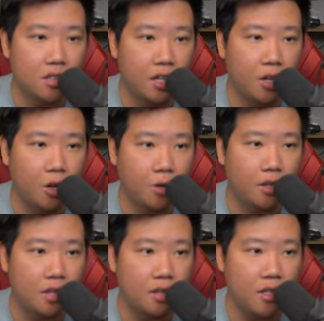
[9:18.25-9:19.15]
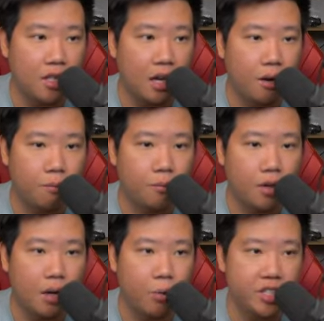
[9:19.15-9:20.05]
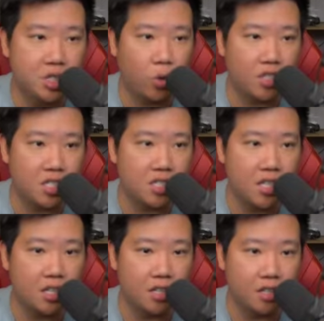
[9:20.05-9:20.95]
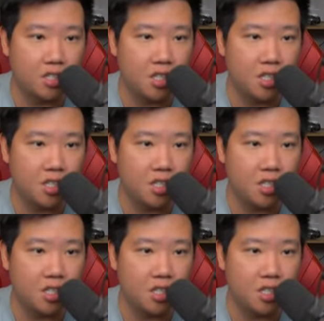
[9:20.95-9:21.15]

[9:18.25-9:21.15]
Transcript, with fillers: you know, the resources in here.